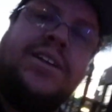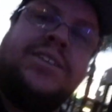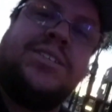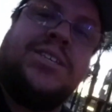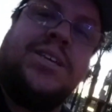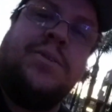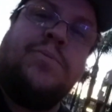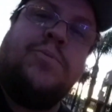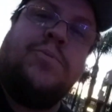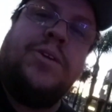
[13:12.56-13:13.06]
let's
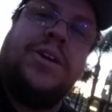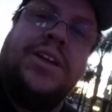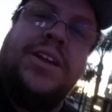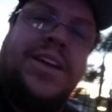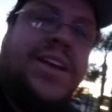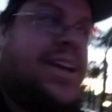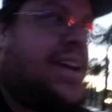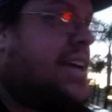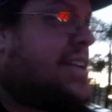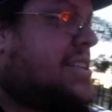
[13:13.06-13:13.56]
see if we can
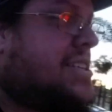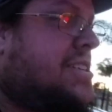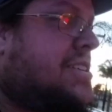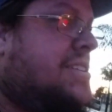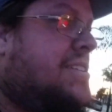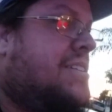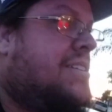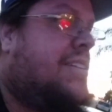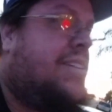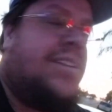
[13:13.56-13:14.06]
catch
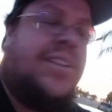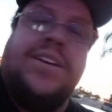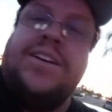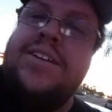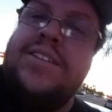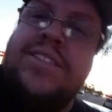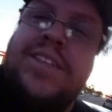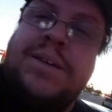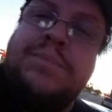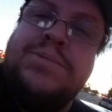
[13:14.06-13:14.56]

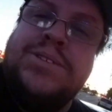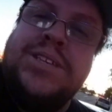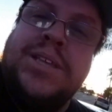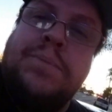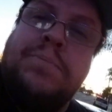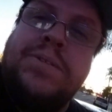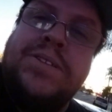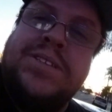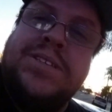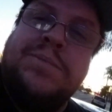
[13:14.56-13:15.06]
them
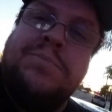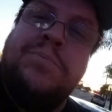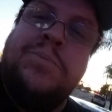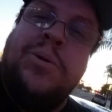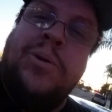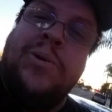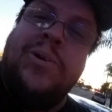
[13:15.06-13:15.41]
slipping some